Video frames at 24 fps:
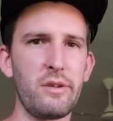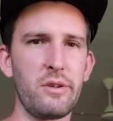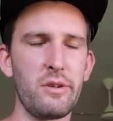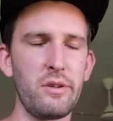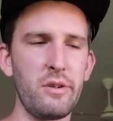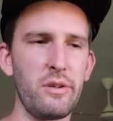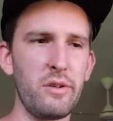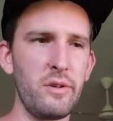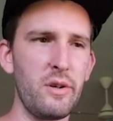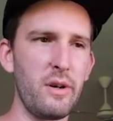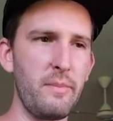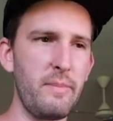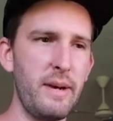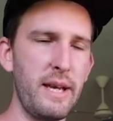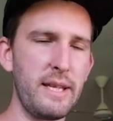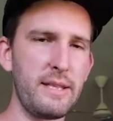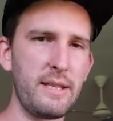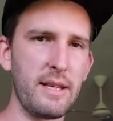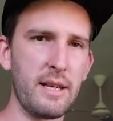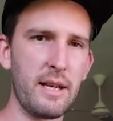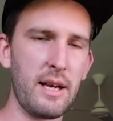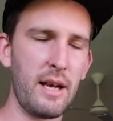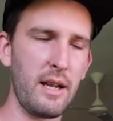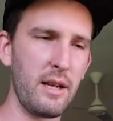to do a
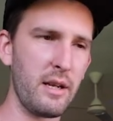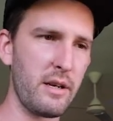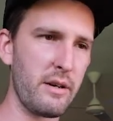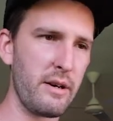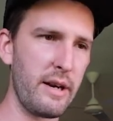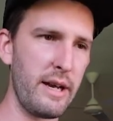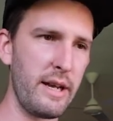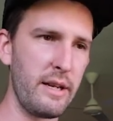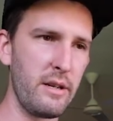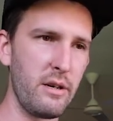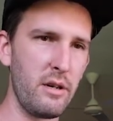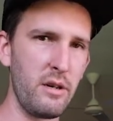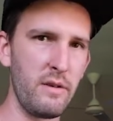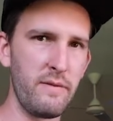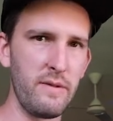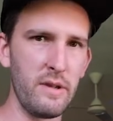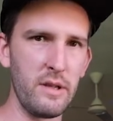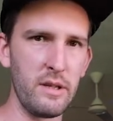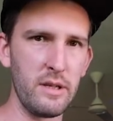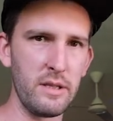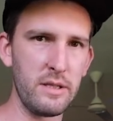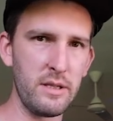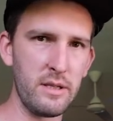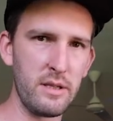basic color grade over
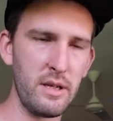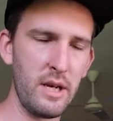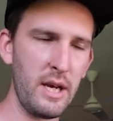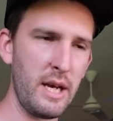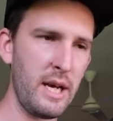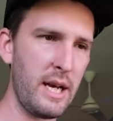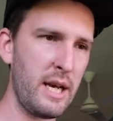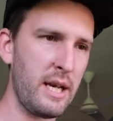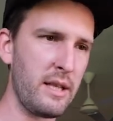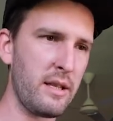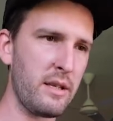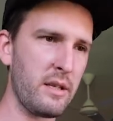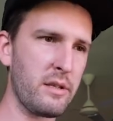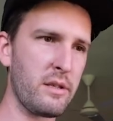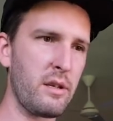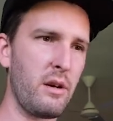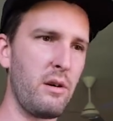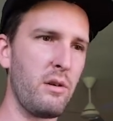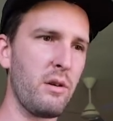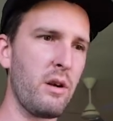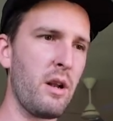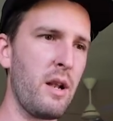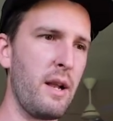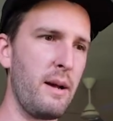this
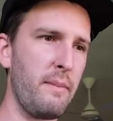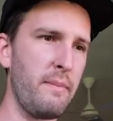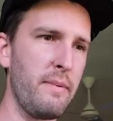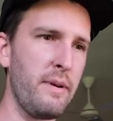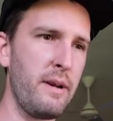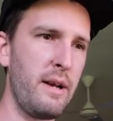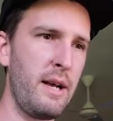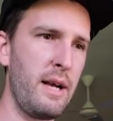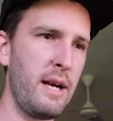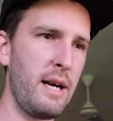whole clip.